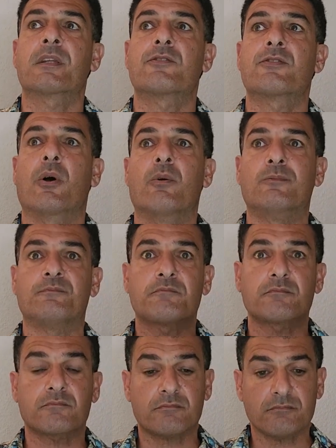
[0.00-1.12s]
So
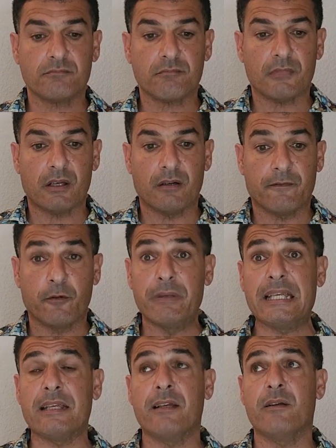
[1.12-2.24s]
for
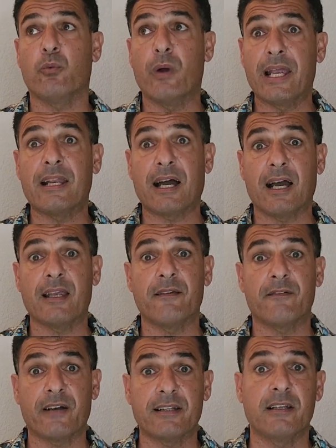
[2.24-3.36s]
me, when I
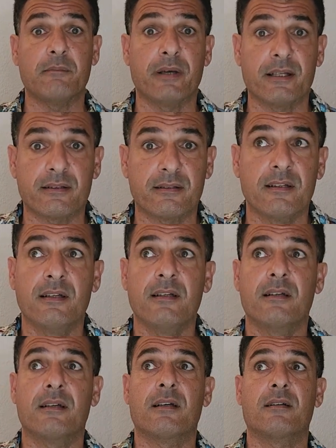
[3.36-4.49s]
finally met
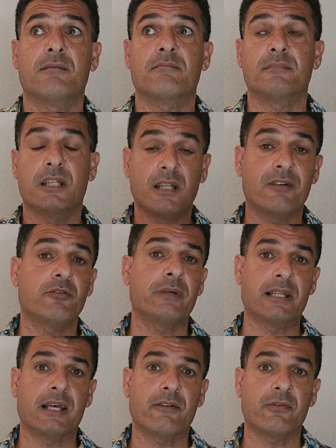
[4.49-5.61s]
the love of
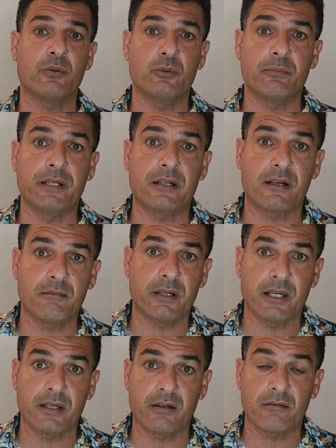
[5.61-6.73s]
my life, who would become
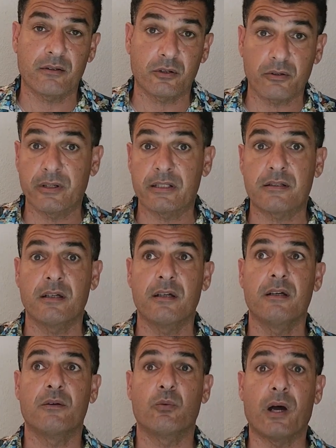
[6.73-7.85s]
my current
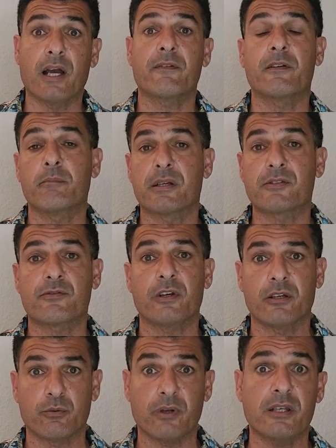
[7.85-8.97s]
wife and best
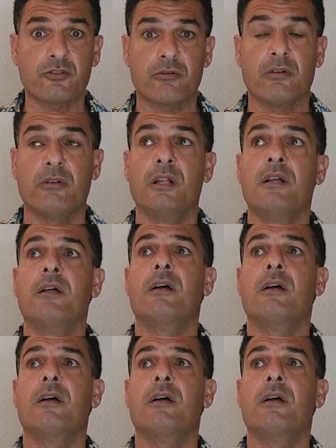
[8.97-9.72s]
friend, Rachel,